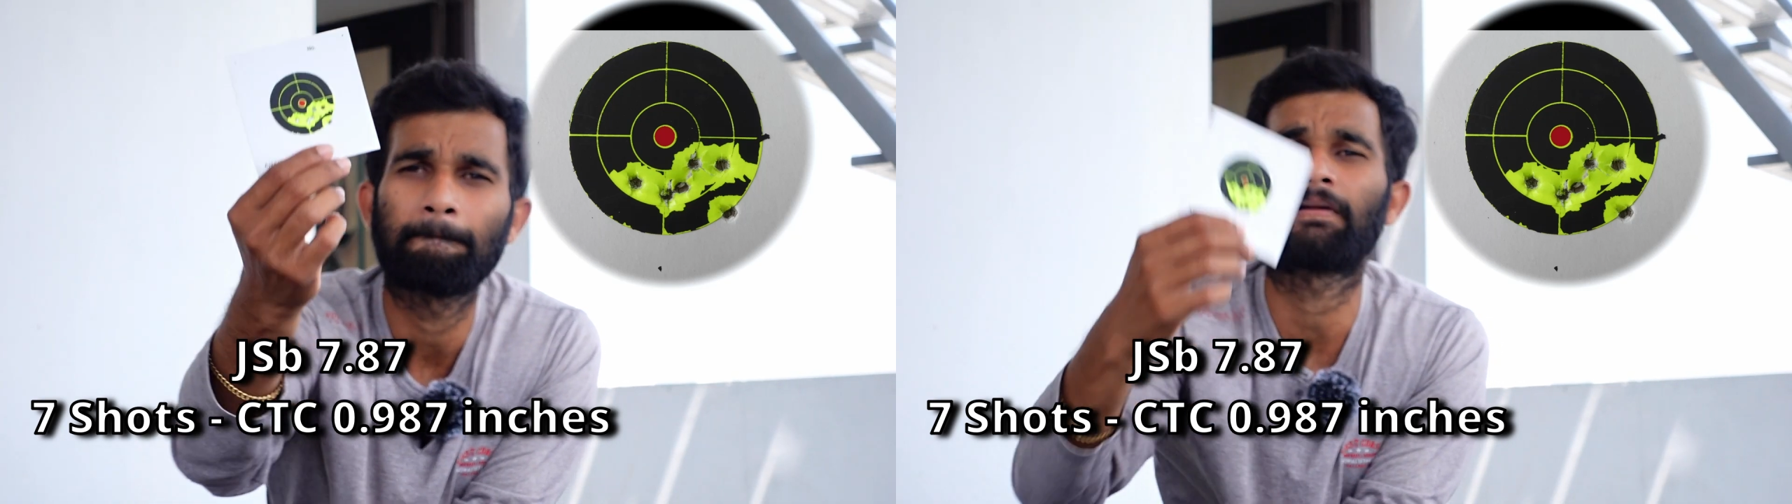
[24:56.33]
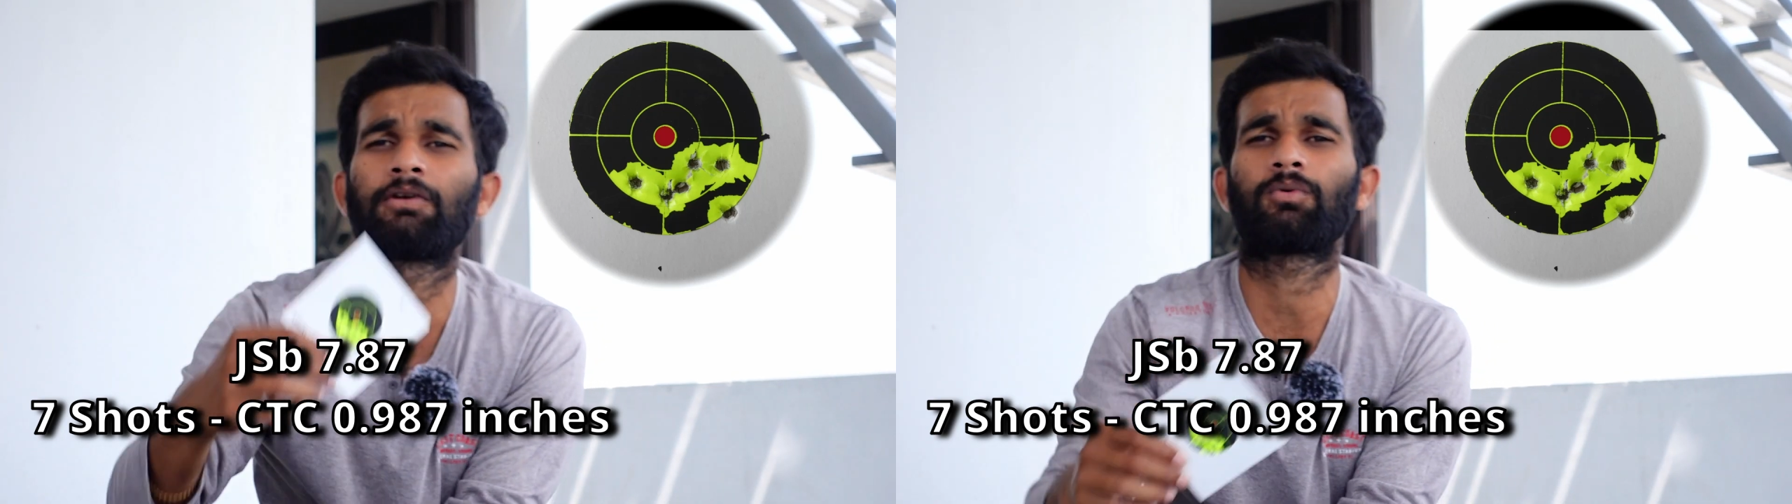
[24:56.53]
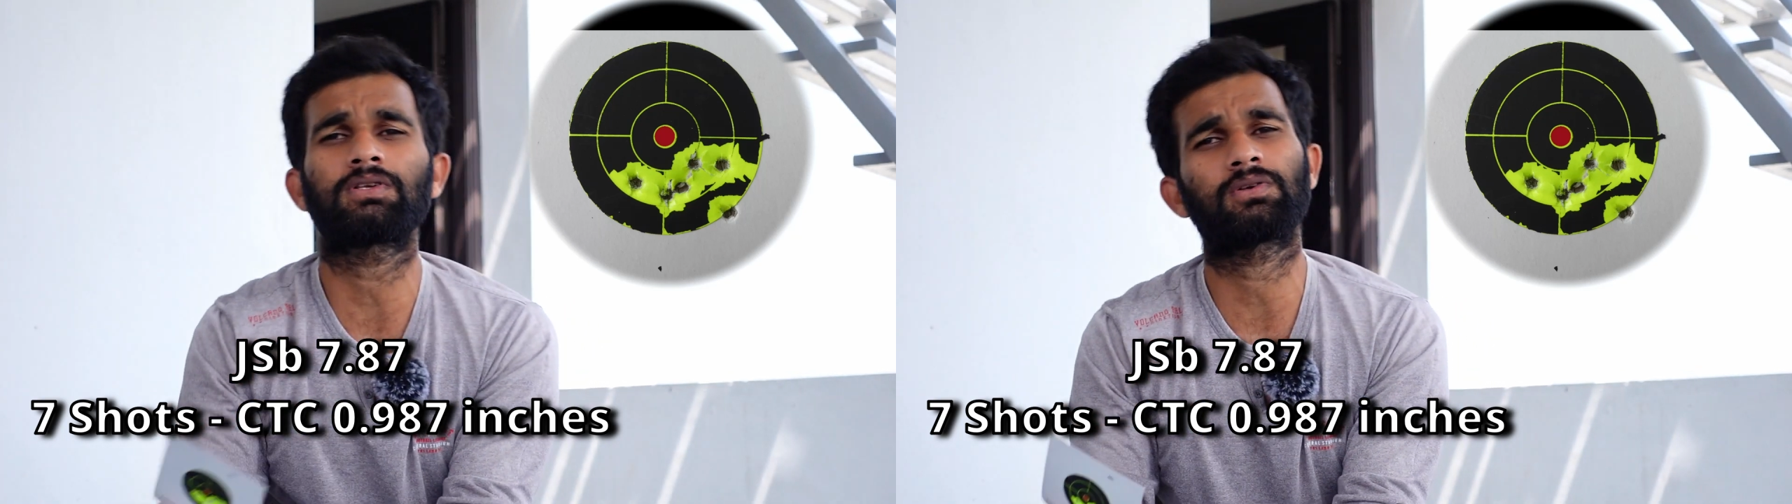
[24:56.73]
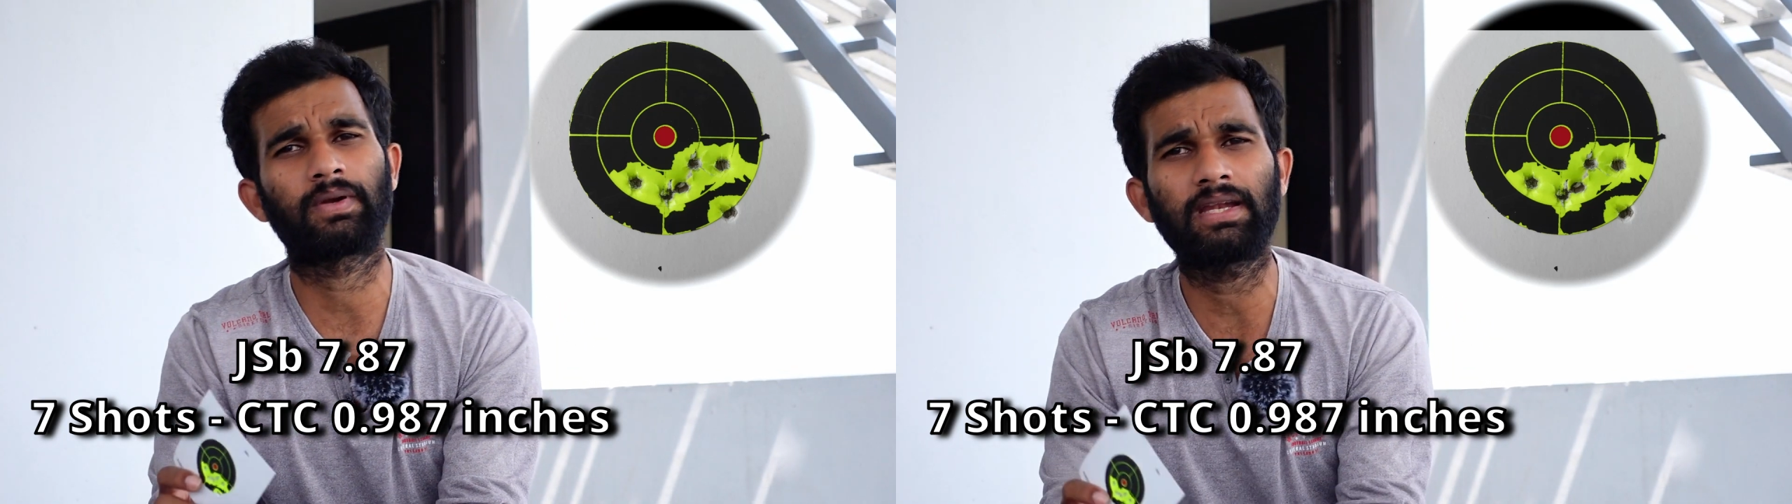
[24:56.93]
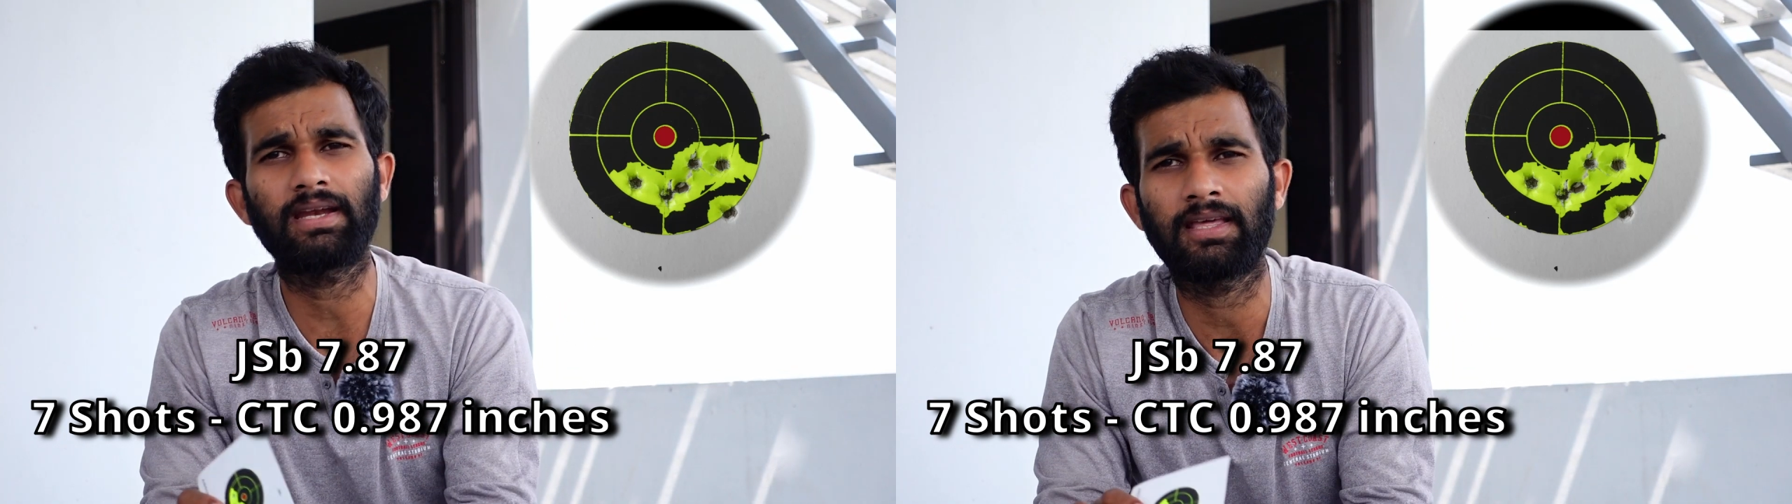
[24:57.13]
It was a
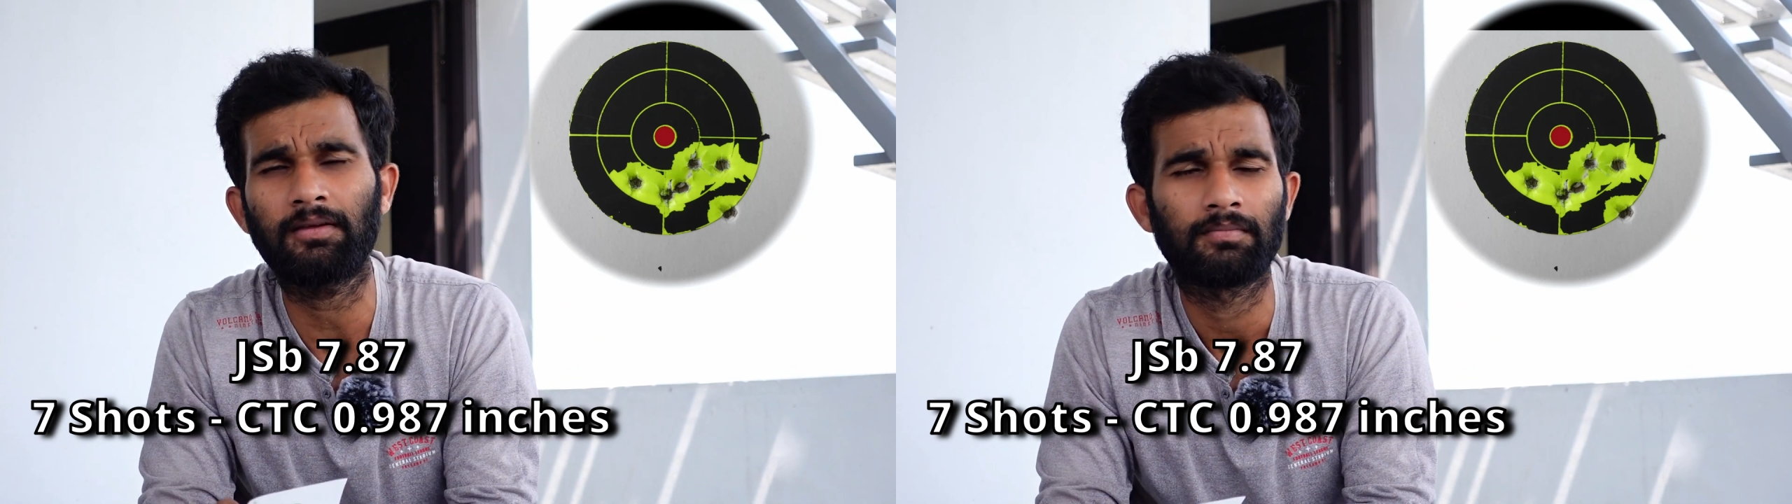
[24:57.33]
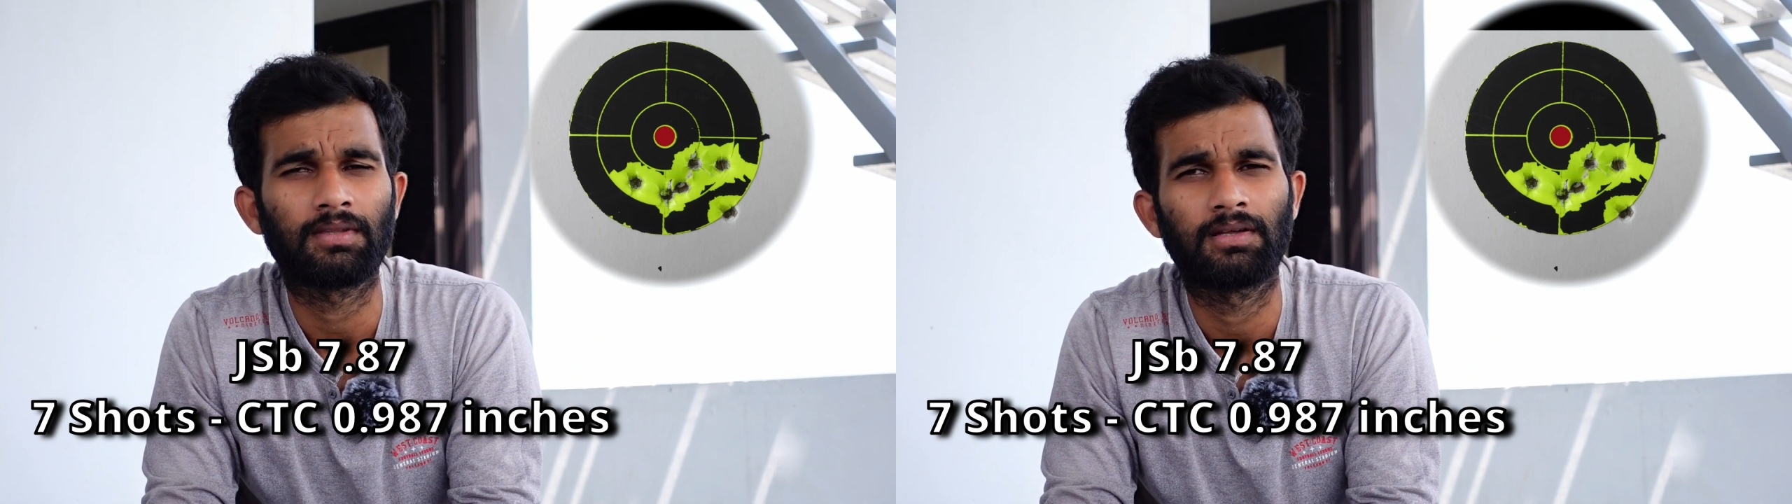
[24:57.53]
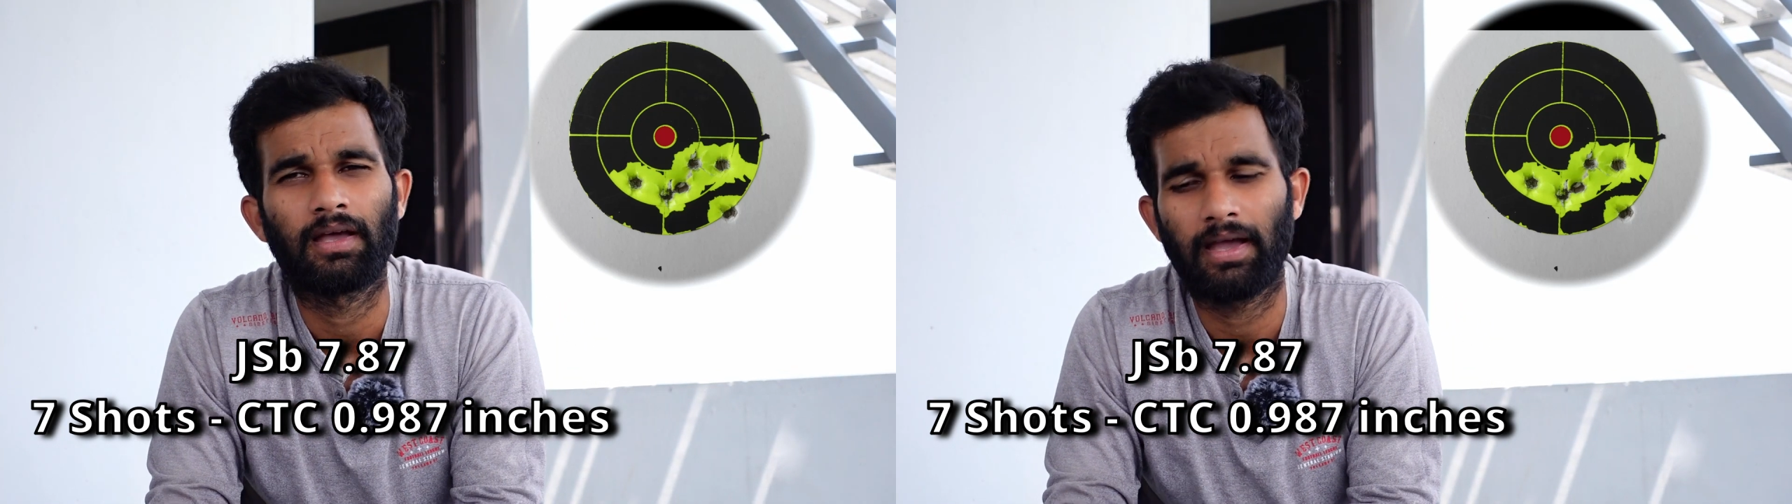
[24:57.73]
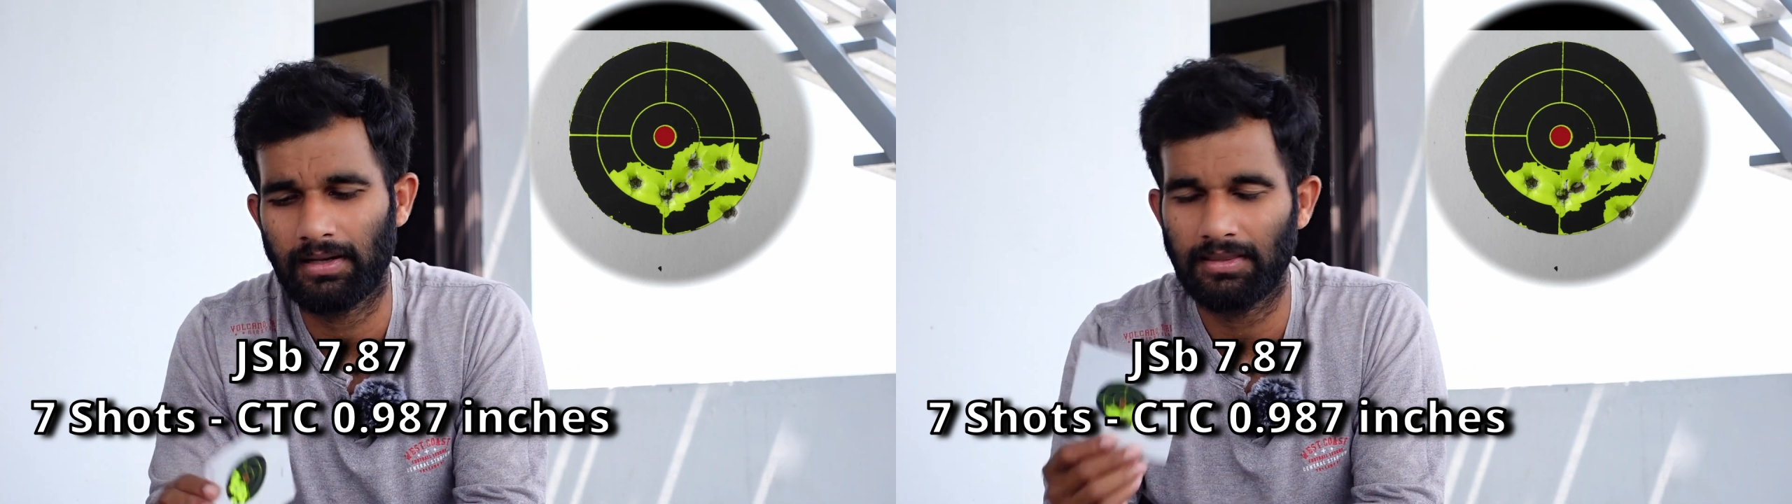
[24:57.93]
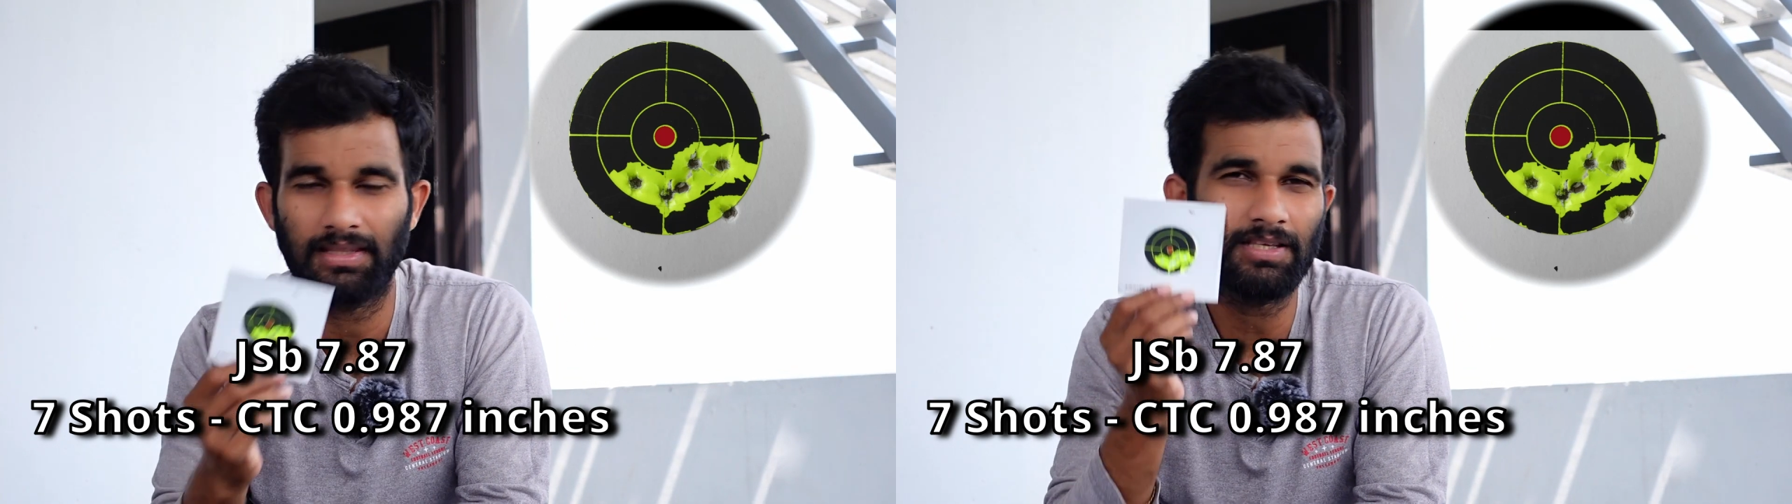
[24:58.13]
windy day, and